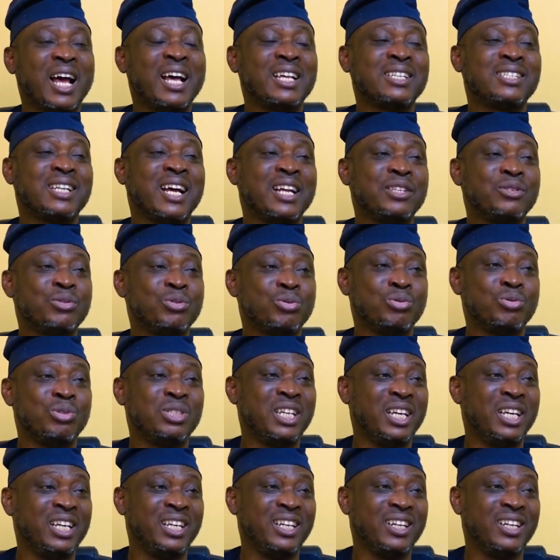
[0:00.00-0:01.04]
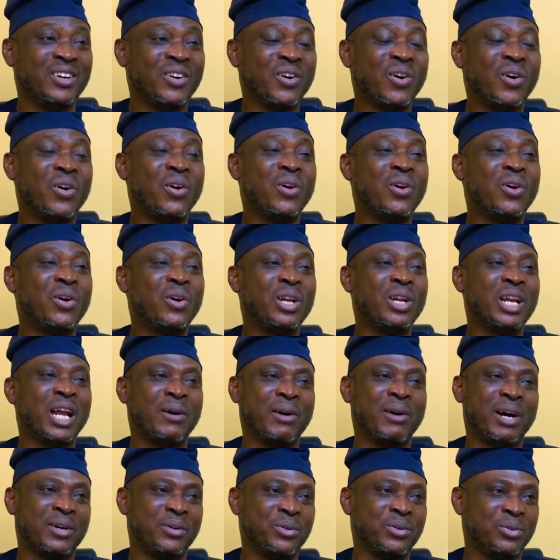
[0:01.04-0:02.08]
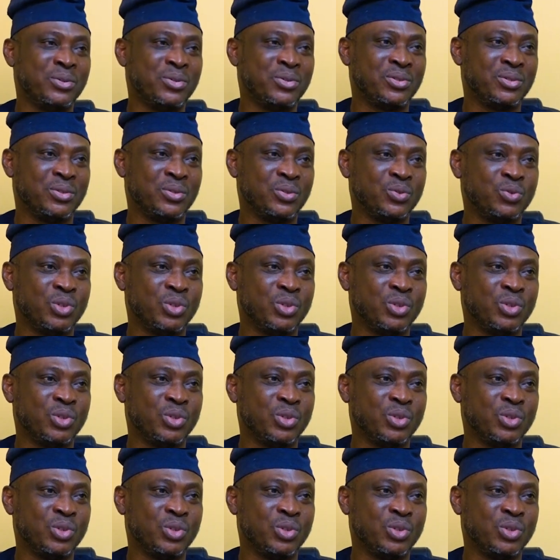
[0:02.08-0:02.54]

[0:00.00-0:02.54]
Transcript: As at today, all our roads,